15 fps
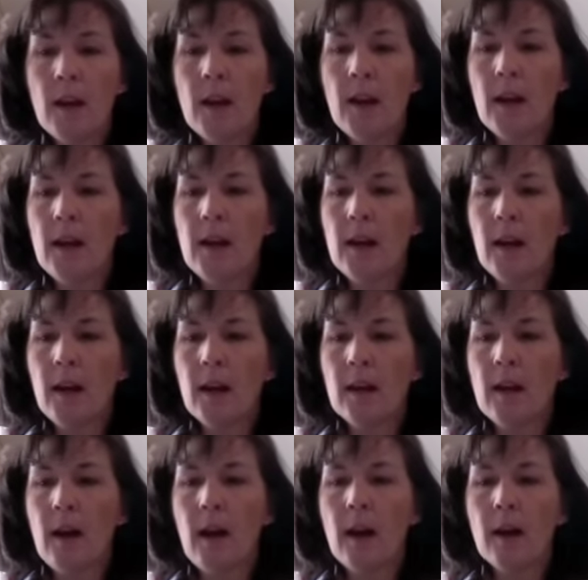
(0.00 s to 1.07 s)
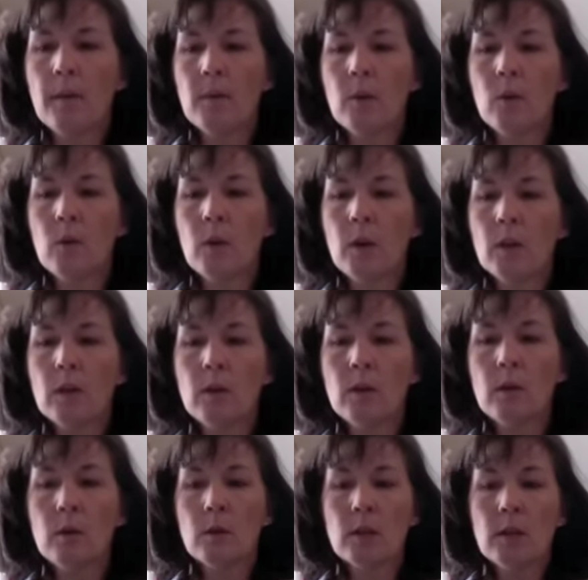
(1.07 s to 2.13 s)
and I'm going
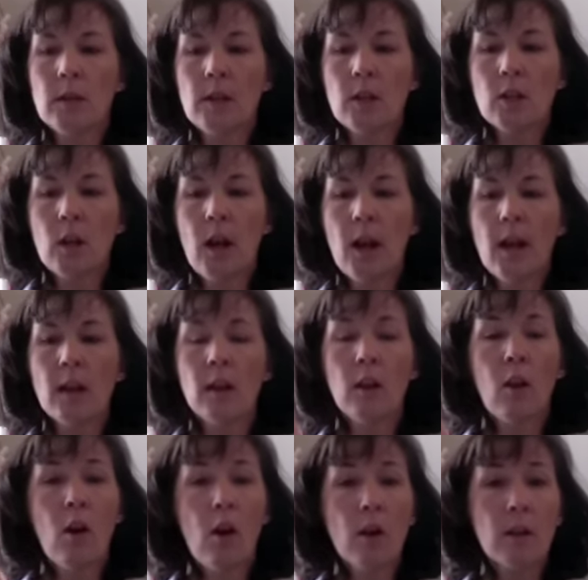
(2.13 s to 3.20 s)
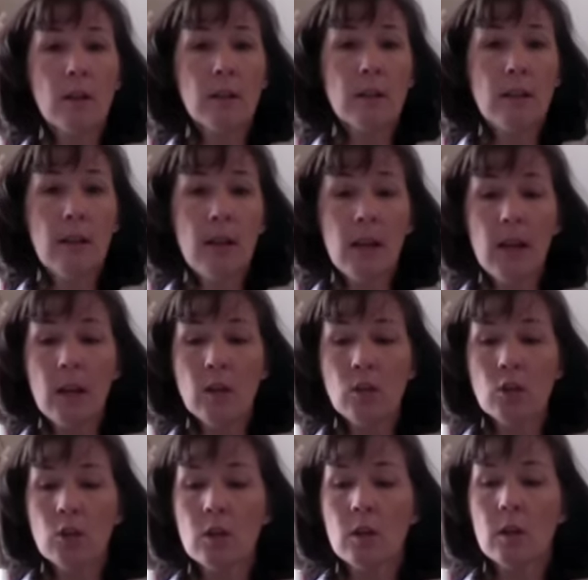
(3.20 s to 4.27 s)
to stitch a long
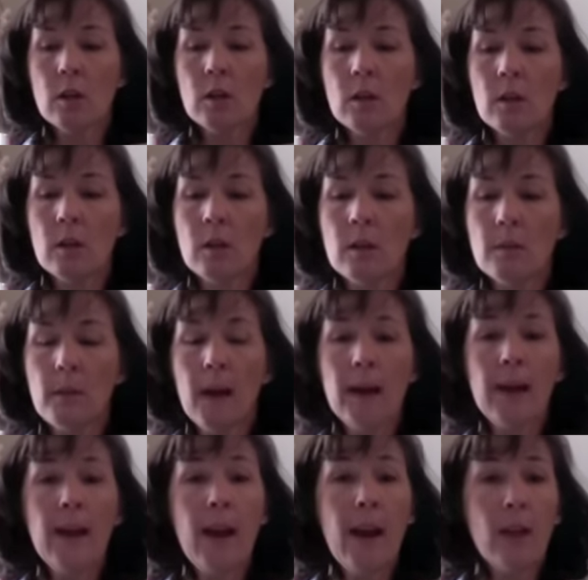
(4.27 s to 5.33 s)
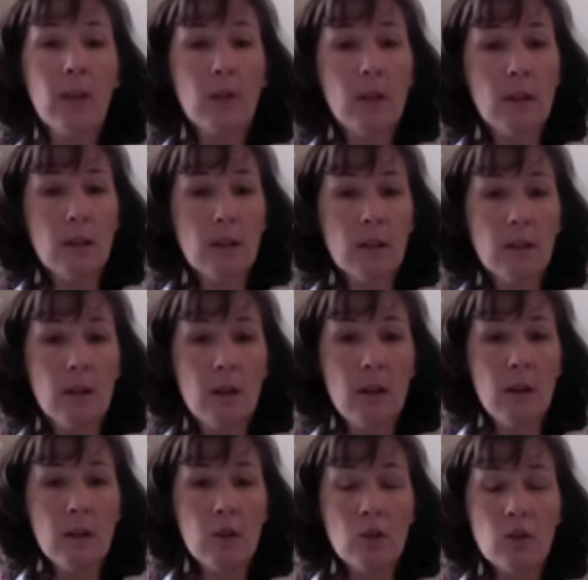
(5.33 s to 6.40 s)
stitch, a gathering
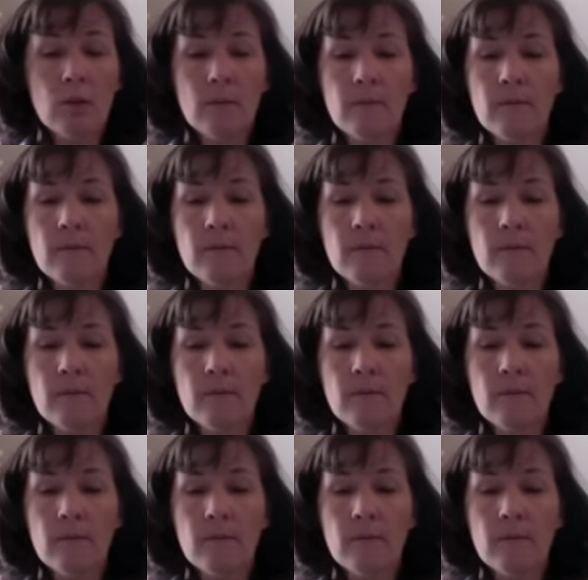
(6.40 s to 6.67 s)
stitch,